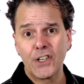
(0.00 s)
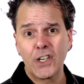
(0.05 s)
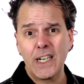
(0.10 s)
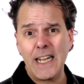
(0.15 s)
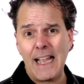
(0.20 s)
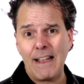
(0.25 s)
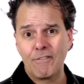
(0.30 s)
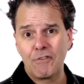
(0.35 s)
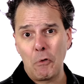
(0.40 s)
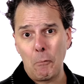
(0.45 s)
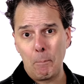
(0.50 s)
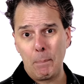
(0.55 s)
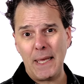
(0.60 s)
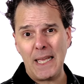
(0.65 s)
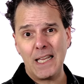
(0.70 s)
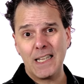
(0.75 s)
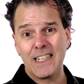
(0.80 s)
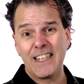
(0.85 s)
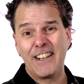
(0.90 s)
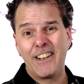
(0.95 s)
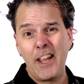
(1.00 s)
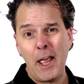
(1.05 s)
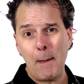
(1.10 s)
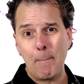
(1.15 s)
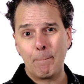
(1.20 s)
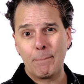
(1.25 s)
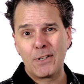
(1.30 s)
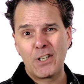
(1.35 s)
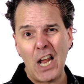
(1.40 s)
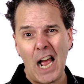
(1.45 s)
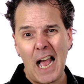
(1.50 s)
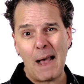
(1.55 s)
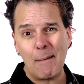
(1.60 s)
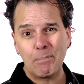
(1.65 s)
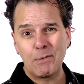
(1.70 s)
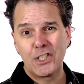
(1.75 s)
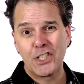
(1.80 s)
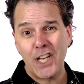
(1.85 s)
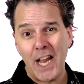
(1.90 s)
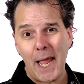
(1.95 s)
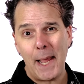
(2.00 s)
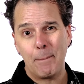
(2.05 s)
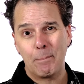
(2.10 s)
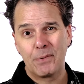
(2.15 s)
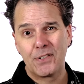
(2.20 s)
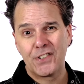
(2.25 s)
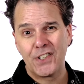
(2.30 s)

you're gonna have to be in tip-top shape,